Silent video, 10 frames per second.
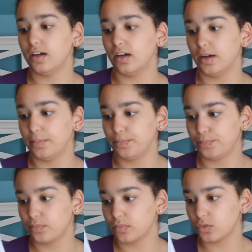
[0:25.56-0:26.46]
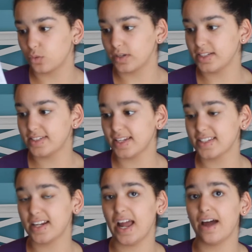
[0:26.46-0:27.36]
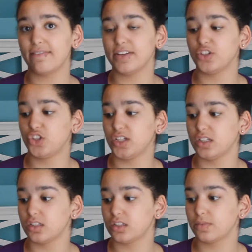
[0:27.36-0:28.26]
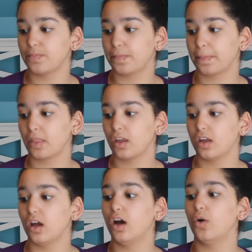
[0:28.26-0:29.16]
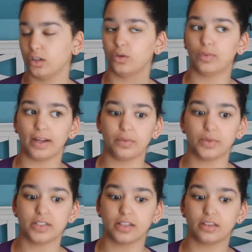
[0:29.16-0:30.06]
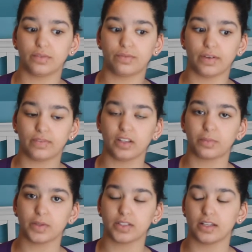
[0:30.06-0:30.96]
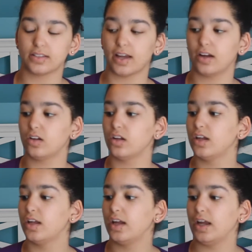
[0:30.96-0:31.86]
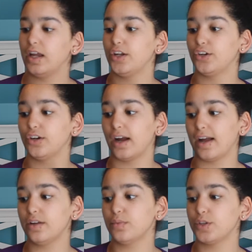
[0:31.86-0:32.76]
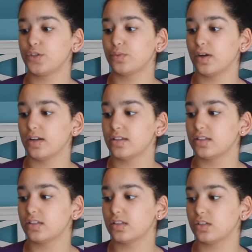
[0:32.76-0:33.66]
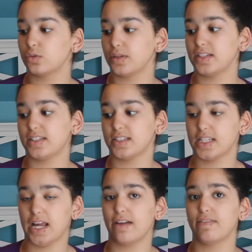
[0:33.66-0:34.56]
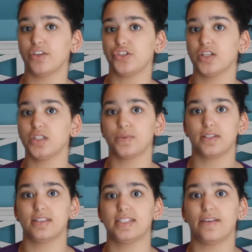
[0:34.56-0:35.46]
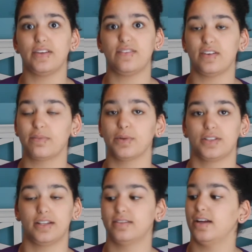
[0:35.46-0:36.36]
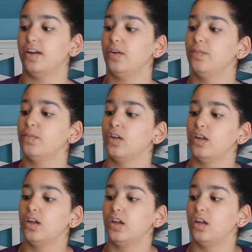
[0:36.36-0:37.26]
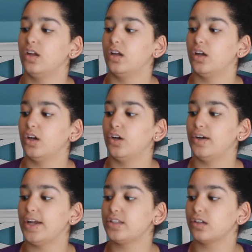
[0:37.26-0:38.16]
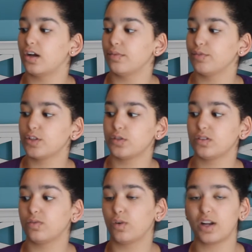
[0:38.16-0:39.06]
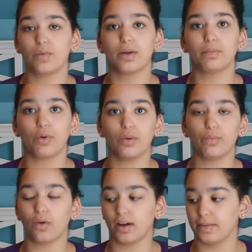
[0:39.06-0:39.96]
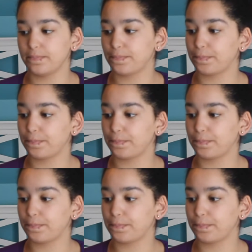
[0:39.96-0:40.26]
26.5 inches. Oh, her weight was in the 50th percentile, and her height, which was 26.5 inches, was in the 75th percentile. Her head circumference was 41.1.